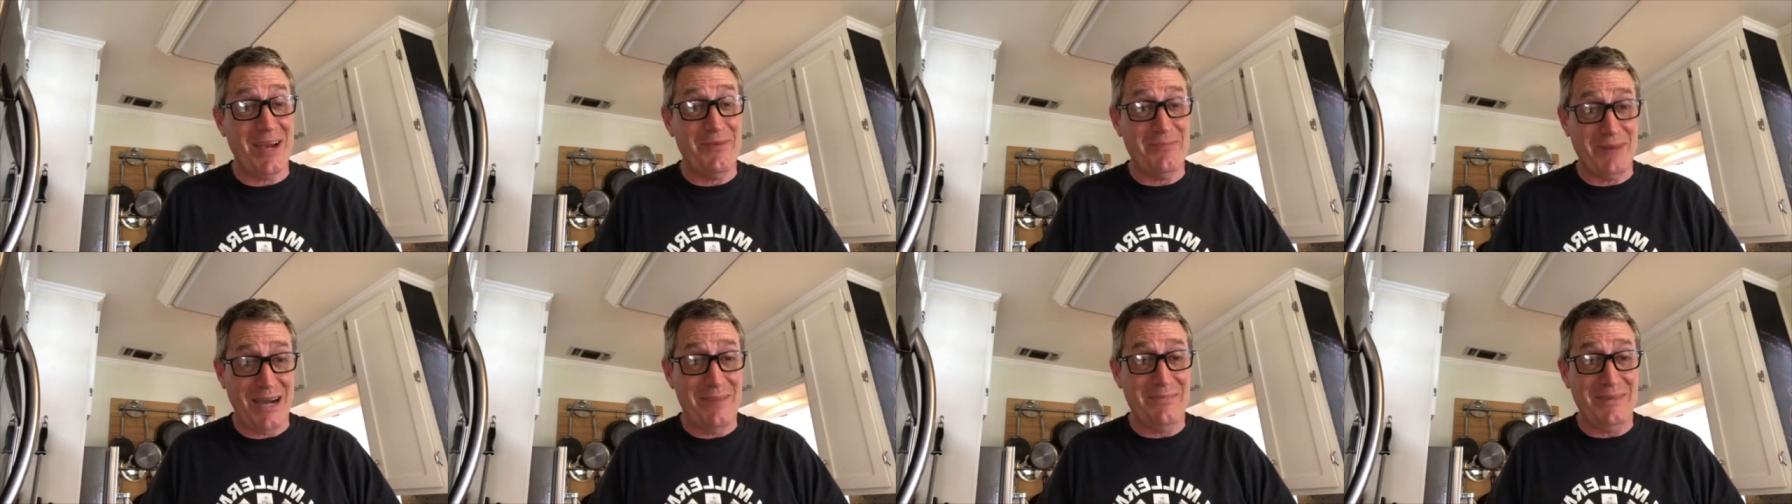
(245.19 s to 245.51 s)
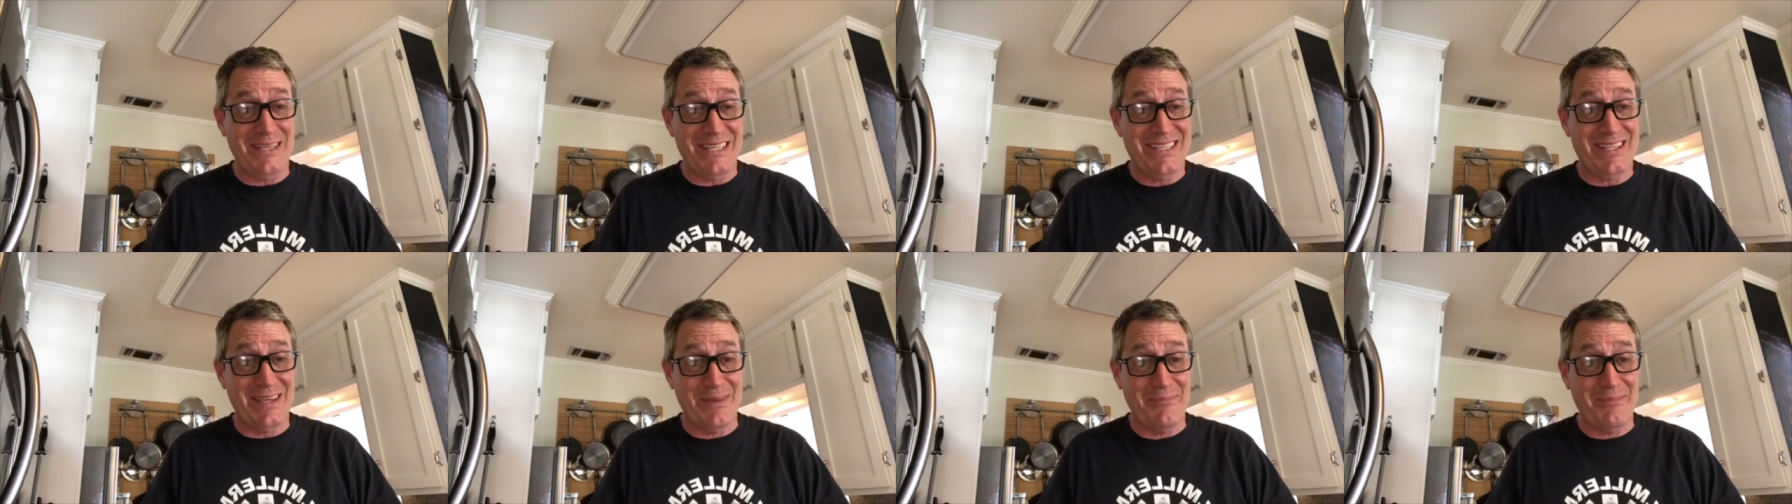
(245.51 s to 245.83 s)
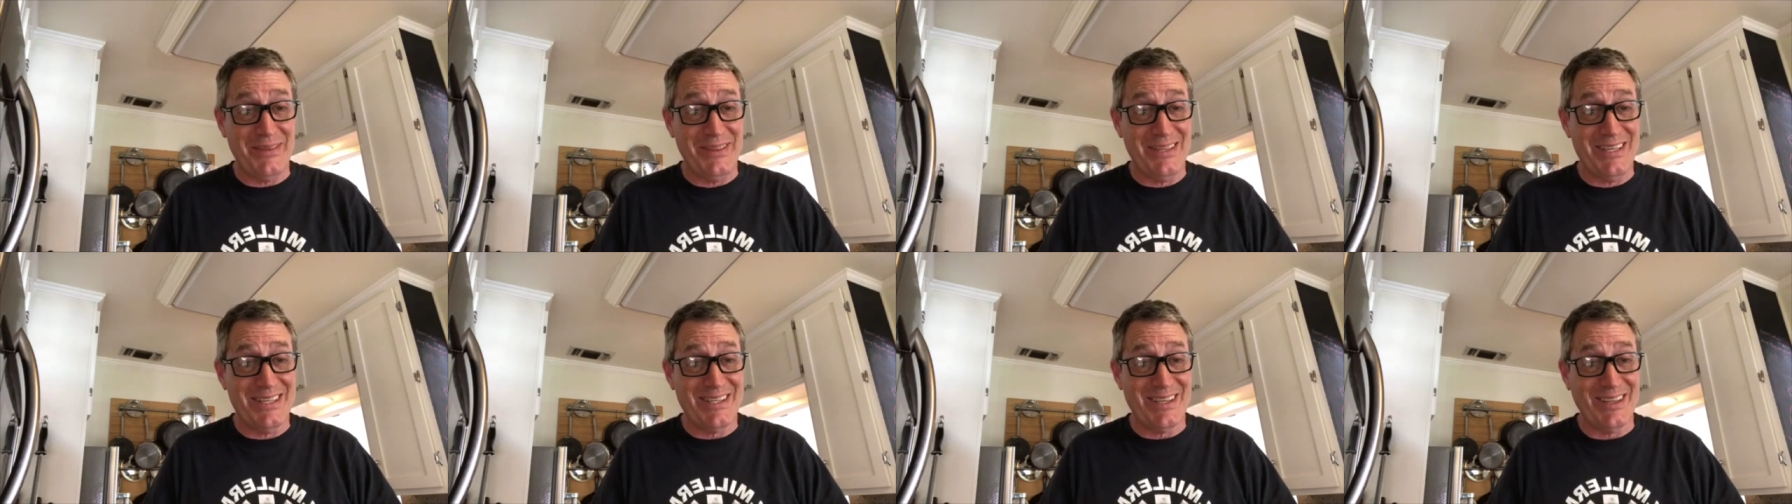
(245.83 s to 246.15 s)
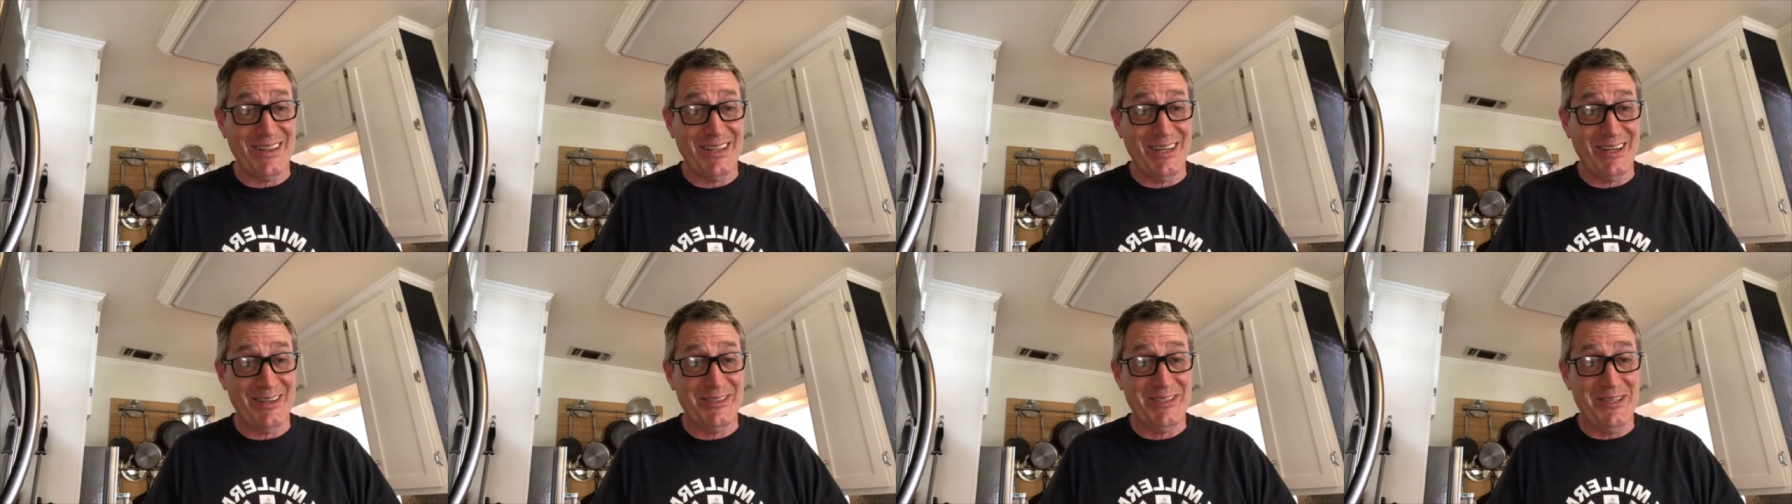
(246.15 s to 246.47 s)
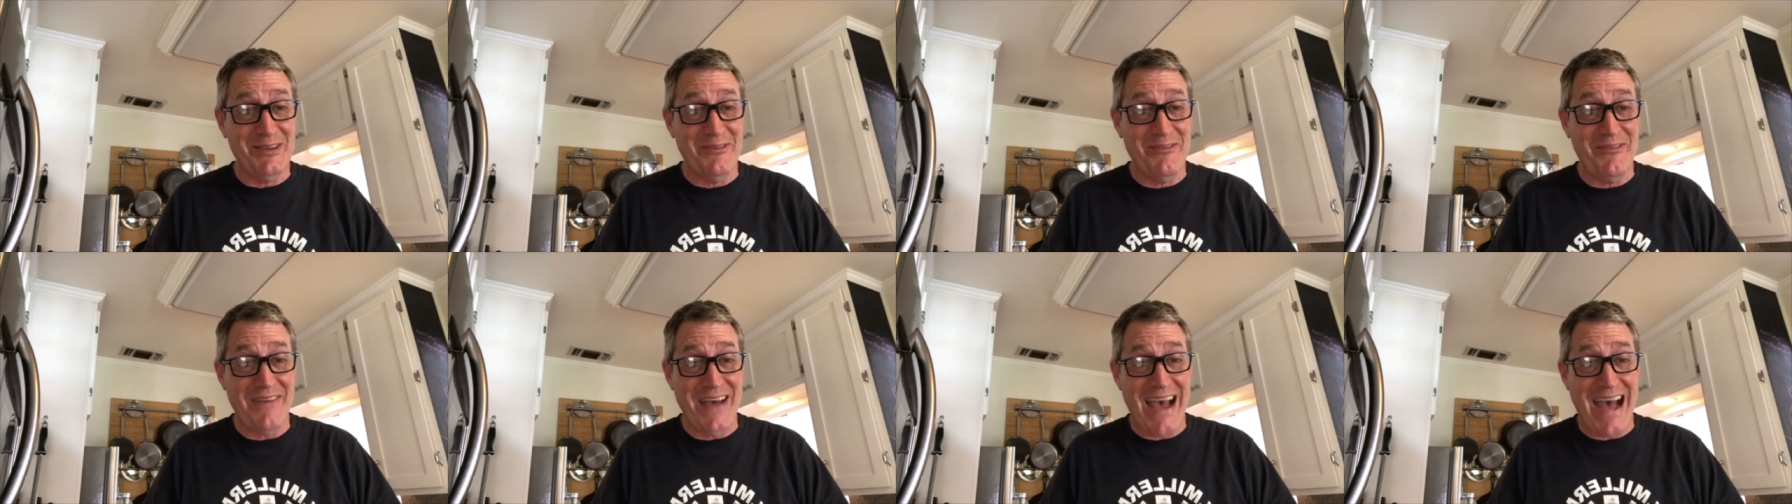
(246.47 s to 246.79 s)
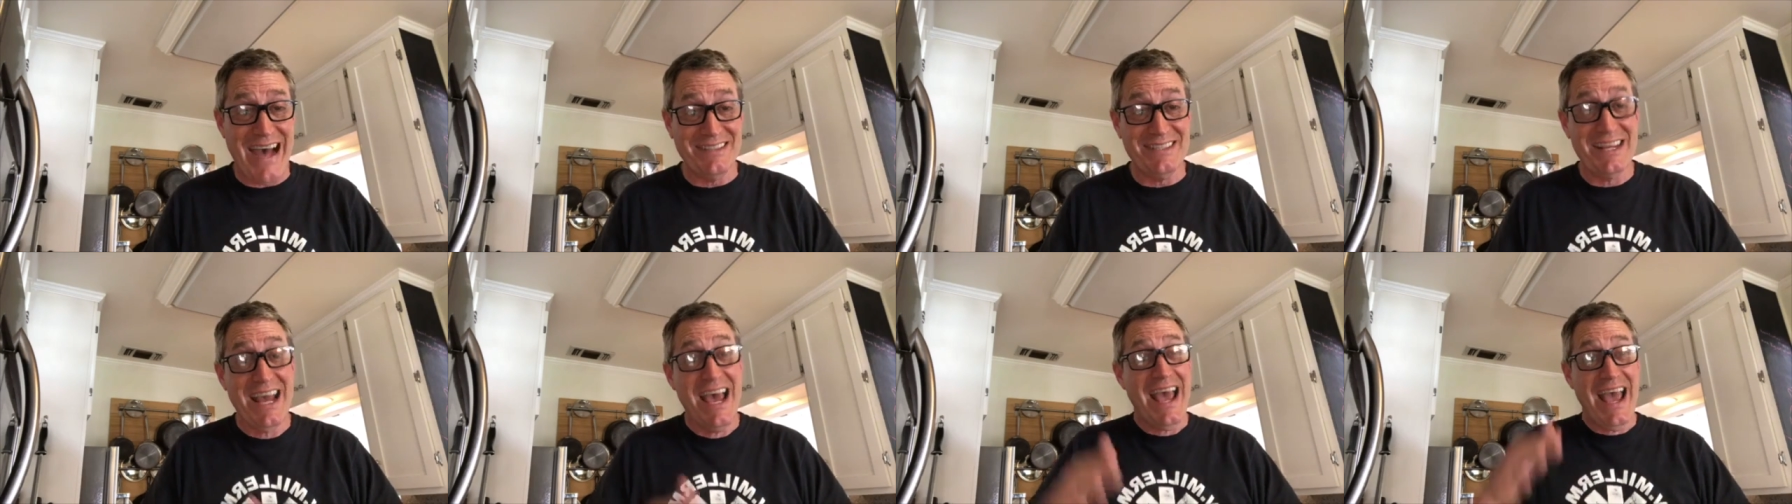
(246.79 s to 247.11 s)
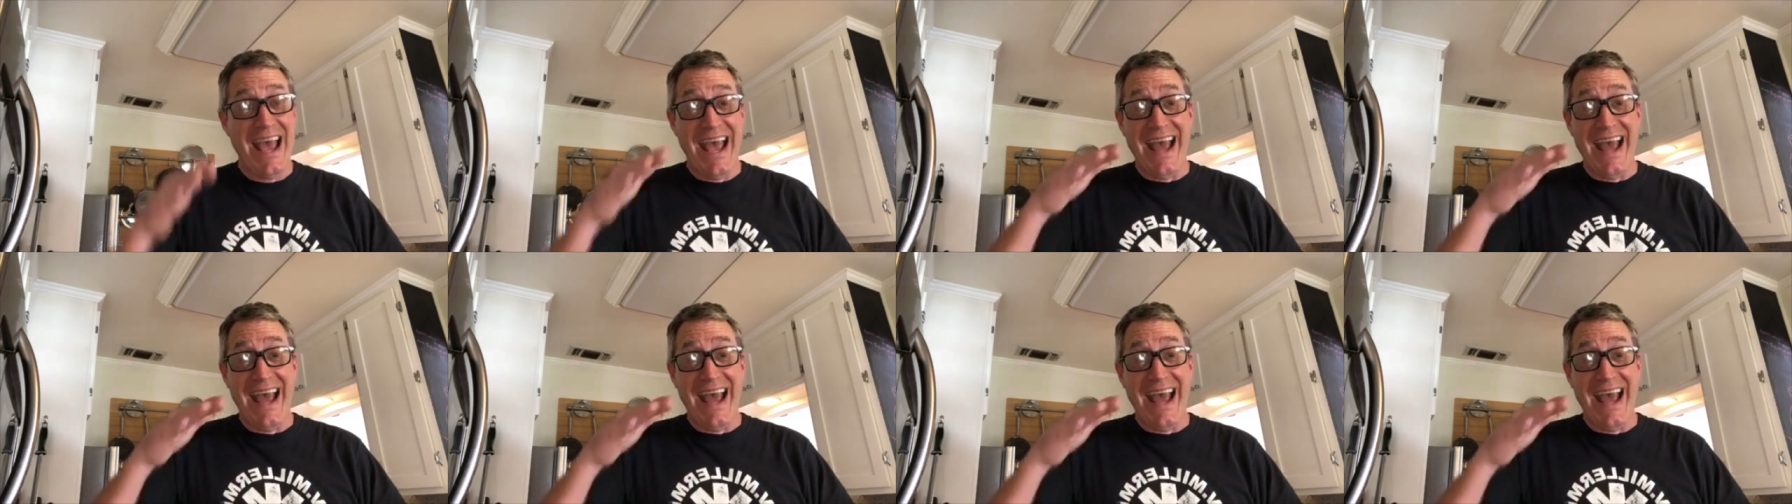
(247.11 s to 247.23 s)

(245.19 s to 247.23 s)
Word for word: I might be sipping this a little too fast